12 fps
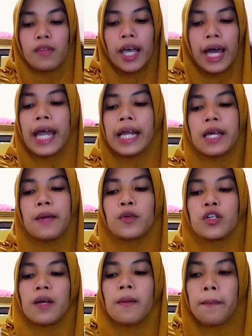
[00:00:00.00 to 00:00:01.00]
An
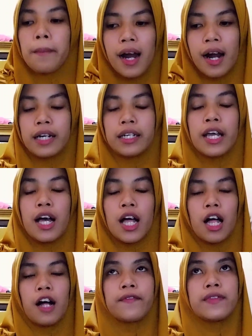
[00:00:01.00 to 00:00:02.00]
important part
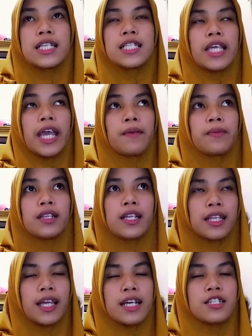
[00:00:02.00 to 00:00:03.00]
of this
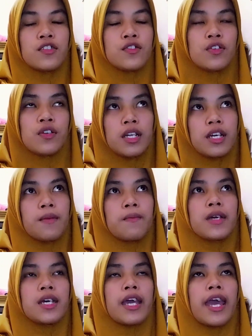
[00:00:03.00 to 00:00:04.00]
ability is student
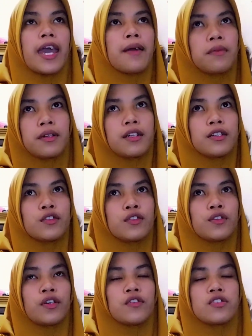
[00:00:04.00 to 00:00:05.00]
being able to
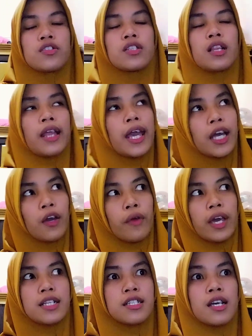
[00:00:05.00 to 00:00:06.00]
use the
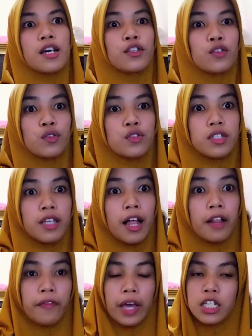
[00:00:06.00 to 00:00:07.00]
language to
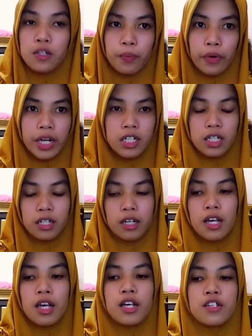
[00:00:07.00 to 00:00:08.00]
self-expression.
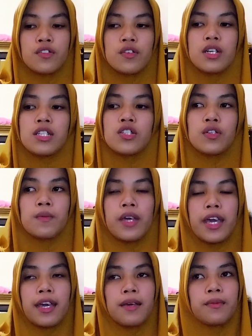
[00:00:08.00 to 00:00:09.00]
Students should be
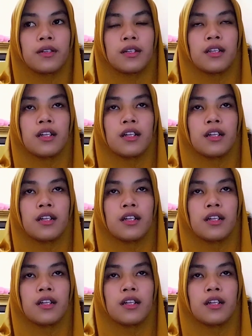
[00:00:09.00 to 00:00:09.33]
able